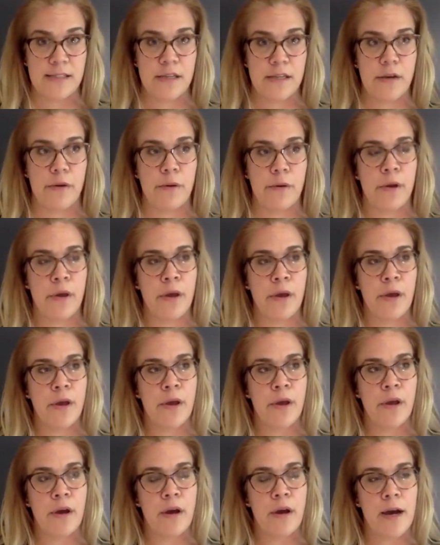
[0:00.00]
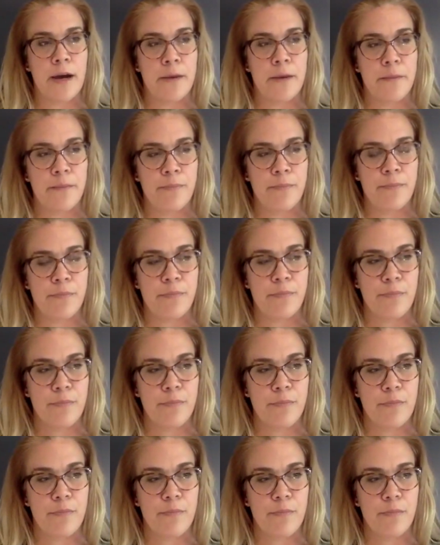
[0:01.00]
So
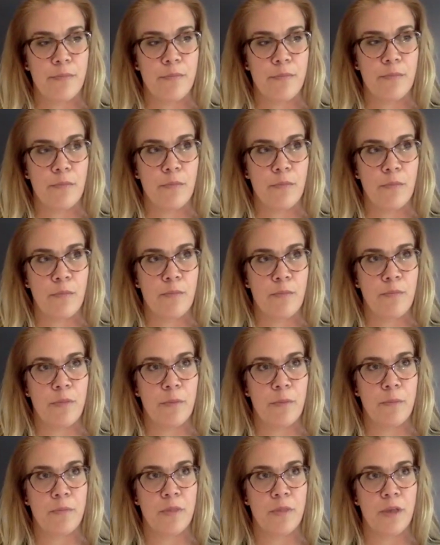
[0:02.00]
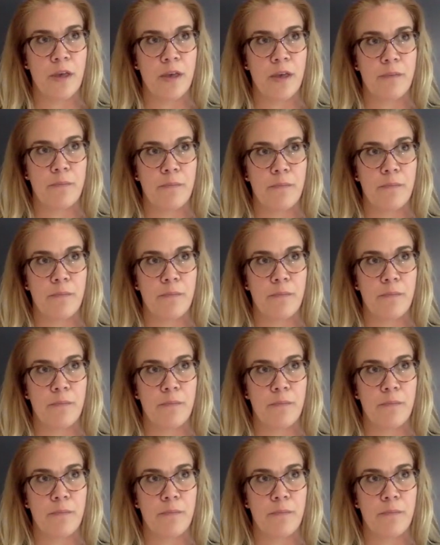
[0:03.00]
the